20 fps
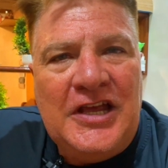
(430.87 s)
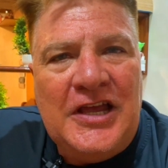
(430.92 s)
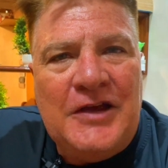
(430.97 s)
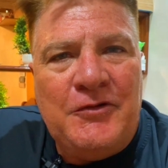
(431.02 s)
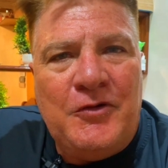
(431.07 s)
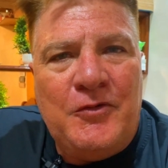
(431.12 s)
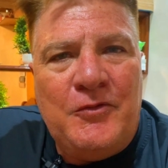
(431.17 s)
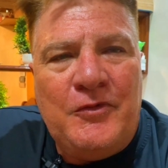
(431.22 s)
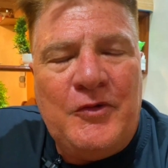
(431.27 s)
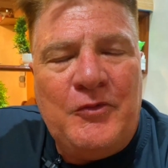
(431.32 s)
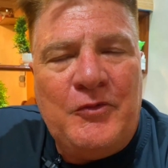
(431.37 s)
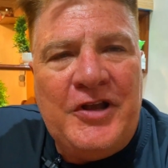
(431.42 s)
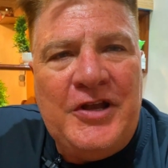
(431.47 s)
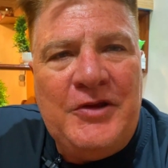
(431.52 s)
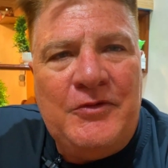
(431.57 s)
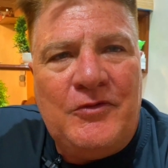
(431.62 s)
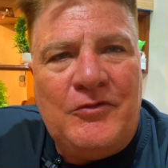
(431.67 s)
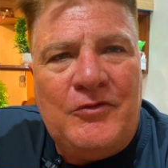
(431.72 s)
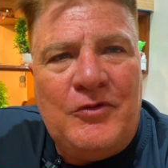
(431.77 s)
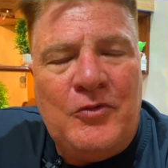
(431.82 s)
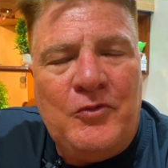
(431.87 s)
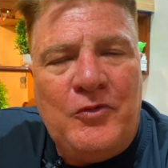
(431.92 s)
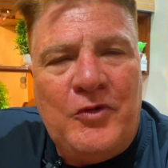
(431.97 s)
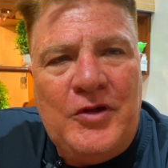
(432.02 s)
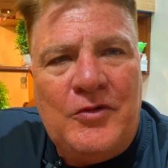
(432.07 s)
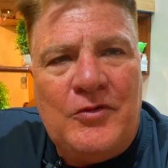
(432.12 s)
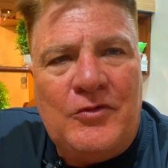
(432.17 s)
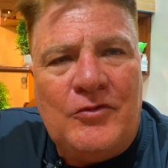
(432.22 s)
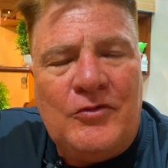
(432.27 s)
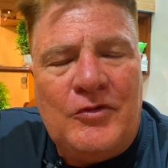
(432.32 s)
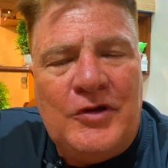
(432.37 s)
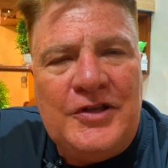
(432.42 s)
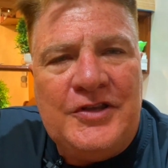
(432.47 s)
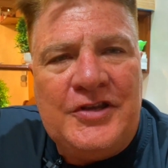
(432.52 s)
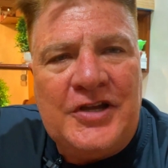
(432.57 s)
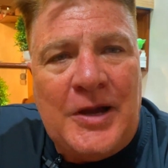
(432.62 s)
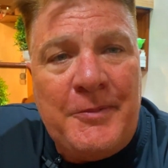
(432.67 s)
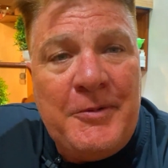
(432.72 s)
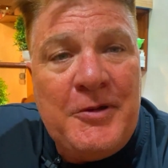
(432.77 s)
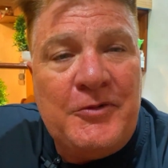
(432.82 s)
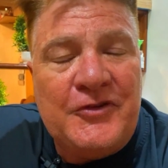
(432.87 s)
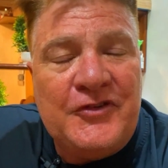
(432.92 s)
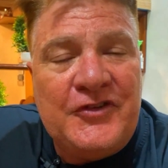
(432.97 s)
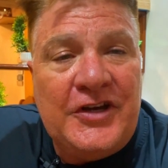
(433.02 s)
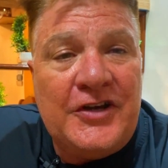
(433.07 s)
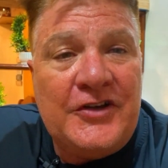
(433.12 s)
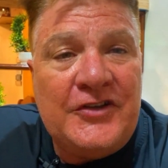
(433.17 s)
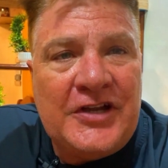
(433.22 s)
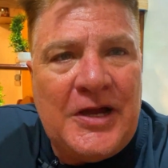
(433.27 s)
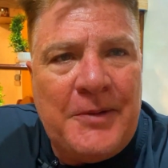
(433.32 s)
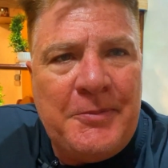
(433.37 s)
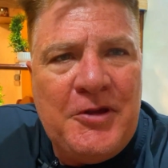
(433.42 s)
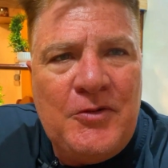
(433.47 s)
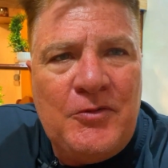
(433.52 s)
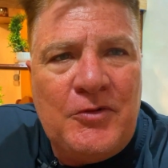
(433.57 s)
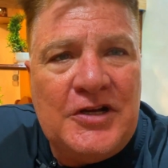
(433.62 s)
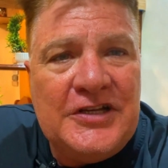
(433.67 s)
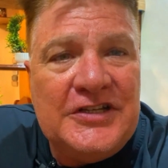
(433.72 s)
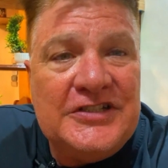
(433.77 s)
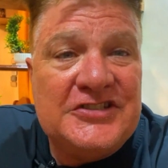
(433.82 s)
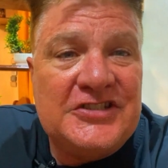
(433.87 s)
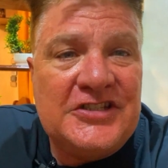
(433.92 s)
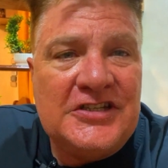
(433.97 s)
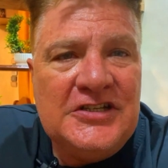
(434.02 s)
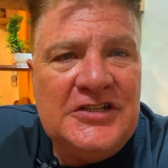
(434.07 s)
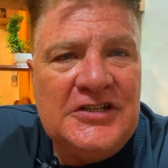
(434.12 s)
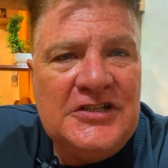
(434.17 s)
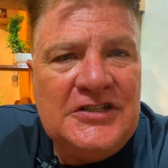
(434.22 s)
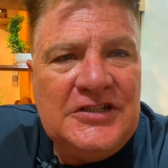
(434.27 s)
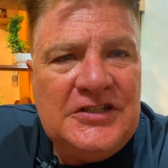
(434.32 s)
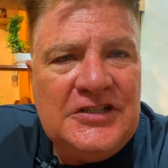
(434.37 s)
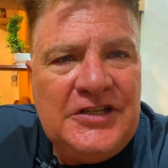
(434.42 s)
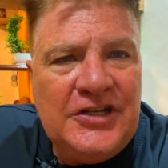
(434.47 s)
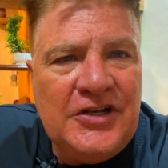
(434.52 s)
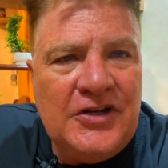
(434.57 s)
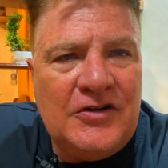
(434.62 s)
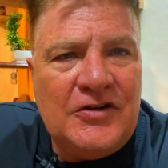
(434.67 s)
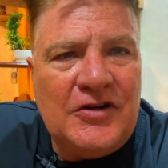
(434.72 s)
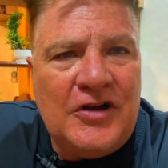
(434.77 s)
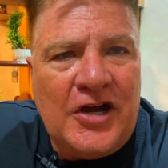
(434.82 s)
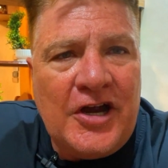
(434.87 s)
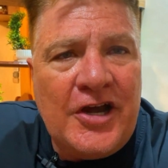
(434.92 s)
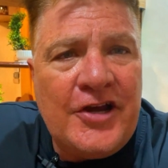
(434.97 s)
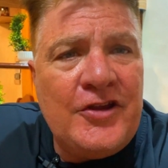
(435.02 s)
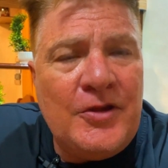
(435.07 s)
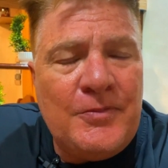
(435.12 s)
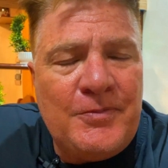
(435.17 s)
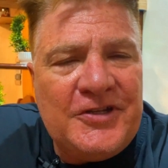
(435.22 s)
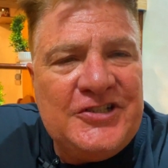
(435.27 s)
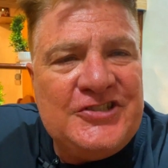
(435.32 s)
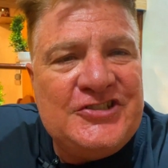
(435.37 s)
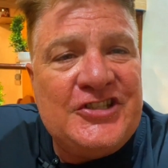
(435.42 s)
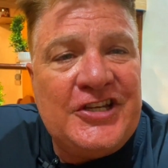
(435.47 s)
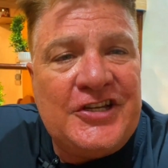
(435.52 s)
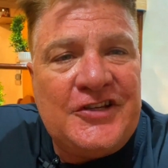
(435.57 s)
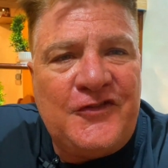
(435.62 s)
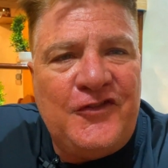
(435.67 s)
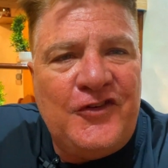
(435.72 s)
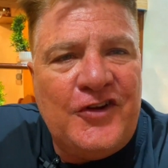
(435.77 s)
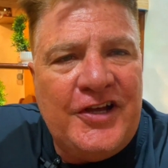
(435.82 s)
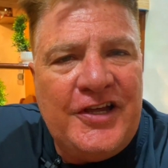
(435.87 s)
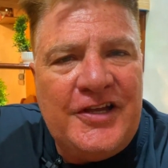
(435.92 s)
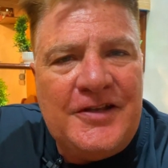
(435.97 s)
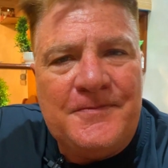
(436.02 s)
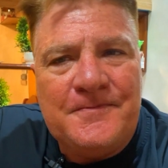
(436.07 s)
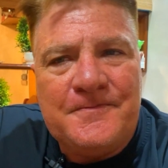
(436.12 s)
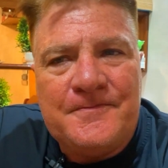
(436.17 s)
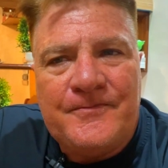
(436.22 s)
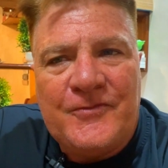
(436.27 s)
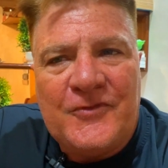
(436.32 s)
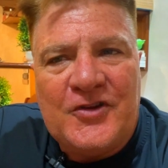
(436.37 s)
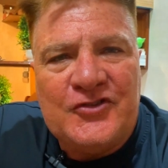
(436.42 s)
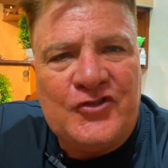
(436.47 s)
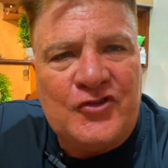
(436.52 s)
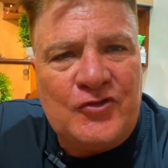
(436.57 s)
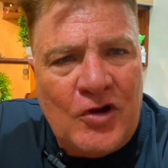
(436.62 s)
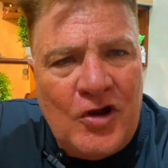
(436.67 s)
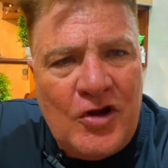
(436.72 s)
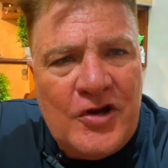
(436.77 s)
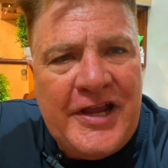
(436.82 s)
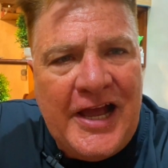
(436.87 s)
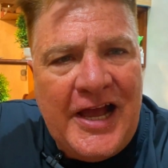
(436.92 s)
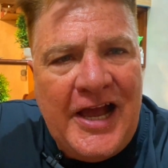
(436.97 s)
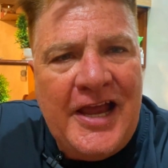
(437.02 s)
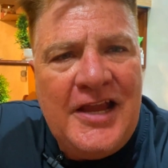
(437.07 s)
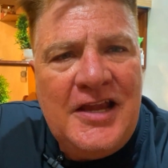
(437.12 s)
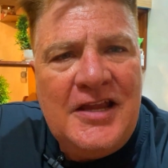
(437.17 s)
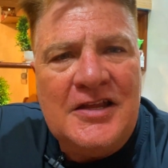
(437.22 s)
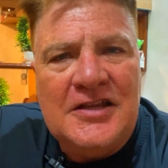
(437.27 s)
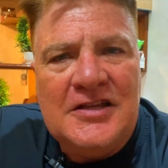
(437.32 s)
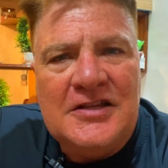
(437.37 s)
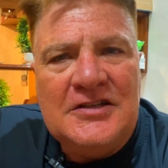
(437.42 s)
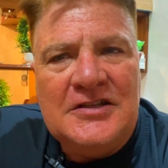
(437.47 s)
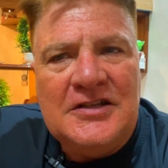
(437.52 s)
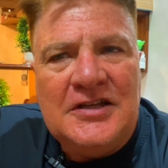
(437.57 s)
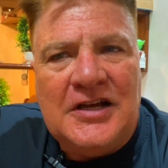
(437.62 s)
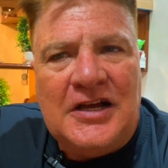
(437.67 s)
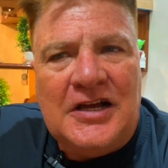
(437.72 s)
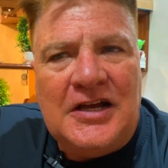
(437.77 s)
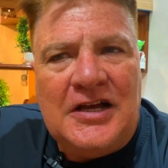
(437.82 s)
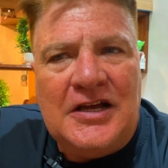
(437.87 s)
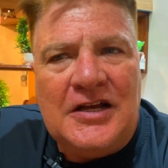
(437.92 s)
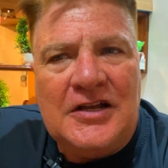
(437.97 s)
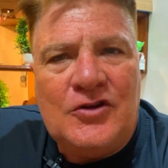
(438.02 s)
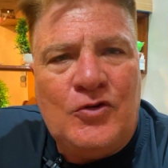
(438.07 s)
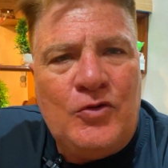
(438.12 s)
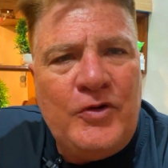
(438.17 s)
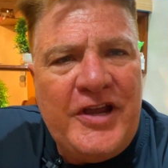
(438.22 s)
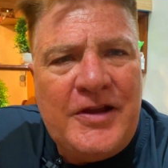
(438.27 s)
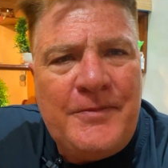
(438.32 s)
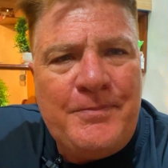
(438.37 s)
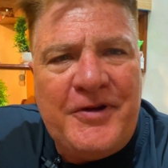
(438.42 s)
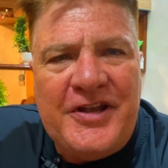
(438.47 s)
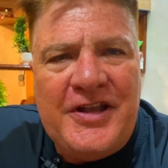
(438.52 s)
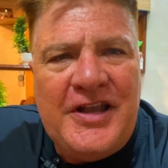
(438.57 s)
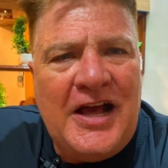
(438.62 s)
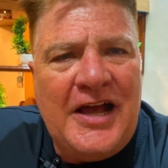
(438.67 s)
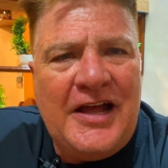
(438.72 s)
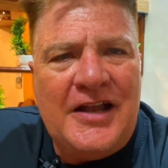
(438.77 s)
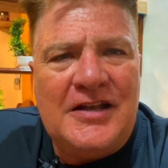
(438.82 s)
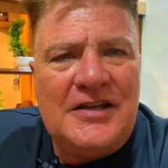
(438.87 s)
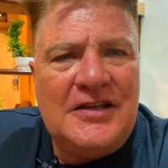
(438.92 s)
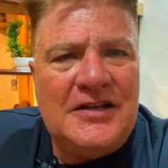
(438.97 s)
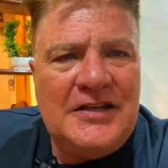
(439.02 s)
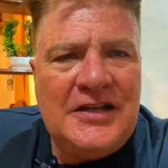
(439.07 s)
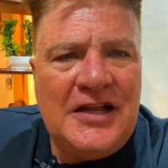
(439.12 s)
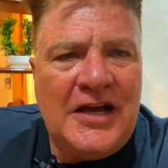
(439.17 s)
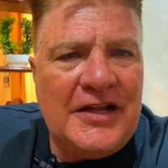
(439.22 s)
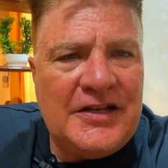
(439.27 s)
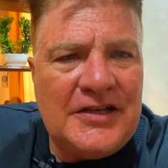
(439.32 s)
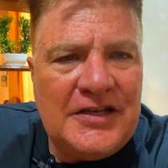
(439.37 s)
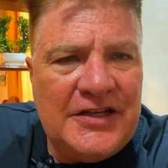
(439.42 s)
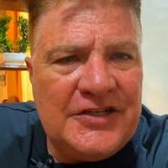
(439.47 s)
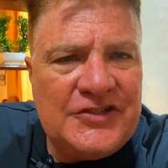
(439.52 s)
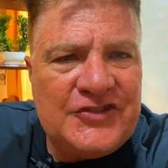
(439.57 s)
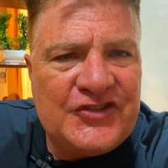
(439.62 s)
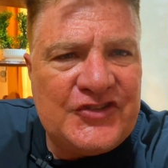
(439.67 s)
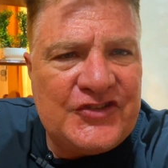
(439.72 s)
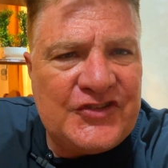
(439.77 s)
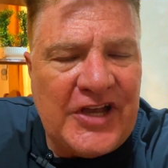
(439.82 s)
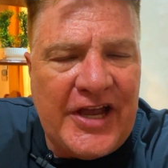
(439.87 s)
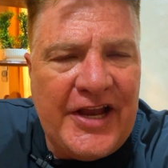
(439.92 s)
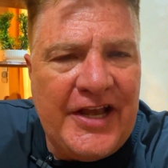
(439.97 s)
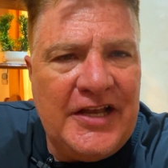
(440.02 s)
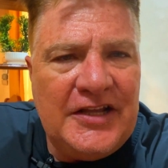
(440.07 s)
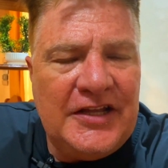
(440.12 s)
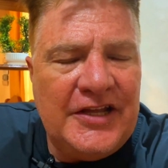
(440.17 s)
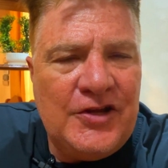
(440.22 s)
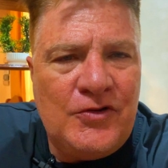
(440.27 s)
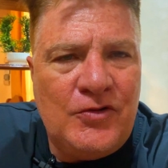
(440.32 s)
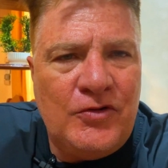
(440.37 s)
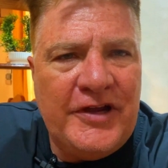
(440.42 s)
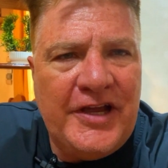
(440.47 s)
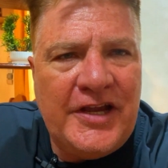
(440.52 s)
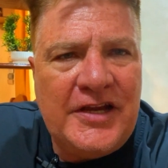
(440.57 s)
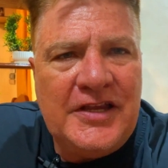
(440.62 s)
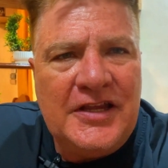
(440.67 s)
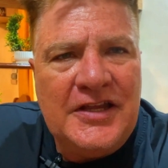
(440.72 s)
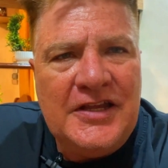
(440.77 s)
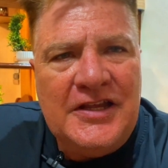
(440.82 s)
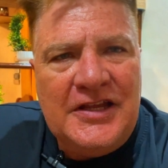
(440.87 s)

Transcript: And when when he, when we when Tommy was there, Tommy was, you know, arguably six foot, strong guy, uh, quick but not not excitingly quick.